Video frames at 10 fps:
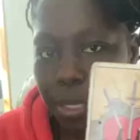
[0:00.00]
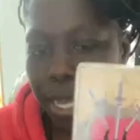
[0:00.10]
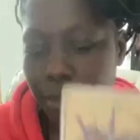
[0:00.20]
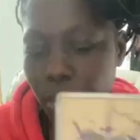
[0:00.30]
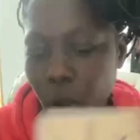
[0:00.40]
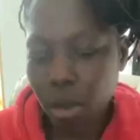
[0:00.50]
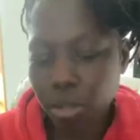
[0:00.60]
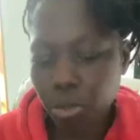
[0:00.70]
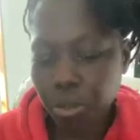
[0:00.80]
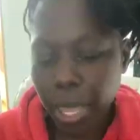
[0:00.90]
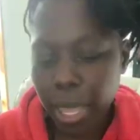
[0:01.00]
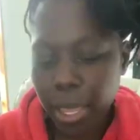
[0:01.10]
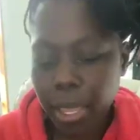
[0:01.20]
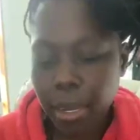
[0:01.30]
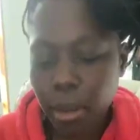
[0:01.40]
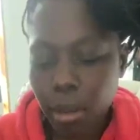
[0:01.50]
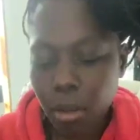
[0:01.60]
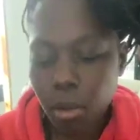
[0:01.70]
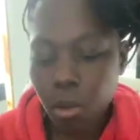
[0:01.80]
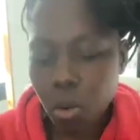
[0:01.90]
have gone through pain.
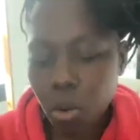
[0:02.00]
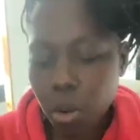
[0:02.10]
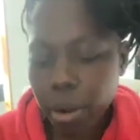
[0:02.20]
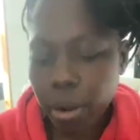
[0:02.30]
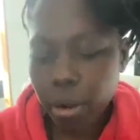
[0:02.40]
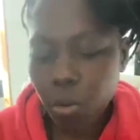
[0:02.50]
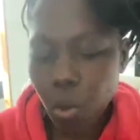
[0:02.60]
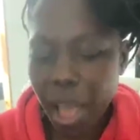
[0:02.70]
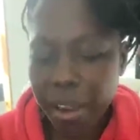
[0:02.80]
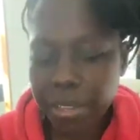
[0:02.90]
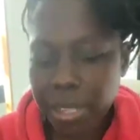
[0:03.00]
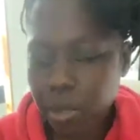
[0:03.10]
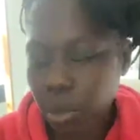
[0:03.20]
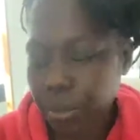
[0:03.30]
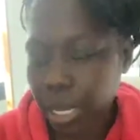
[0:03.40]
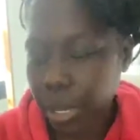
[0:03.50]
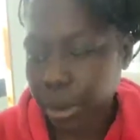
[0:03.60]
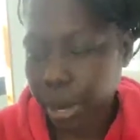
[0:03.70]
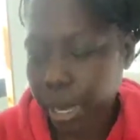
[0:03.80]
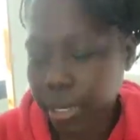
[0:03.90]
Or why are these women
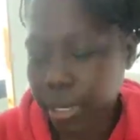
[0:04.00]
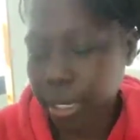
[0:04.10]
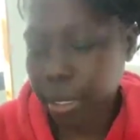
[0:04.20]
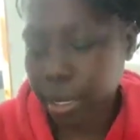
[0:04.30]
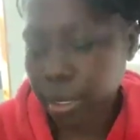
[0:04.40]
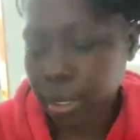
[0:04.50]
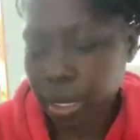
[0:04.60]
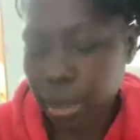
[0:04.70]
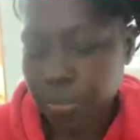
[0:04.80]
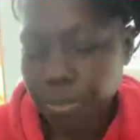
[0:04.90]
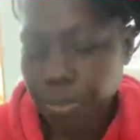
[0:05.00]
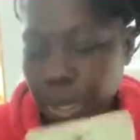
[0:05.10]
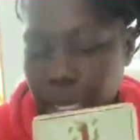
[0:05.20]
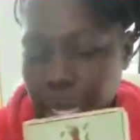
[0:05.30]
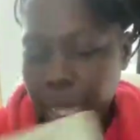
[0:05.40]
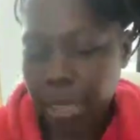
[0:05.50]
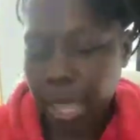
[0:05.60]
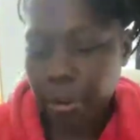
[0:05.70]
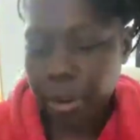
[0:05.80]
here, ancestors? Yeah, they were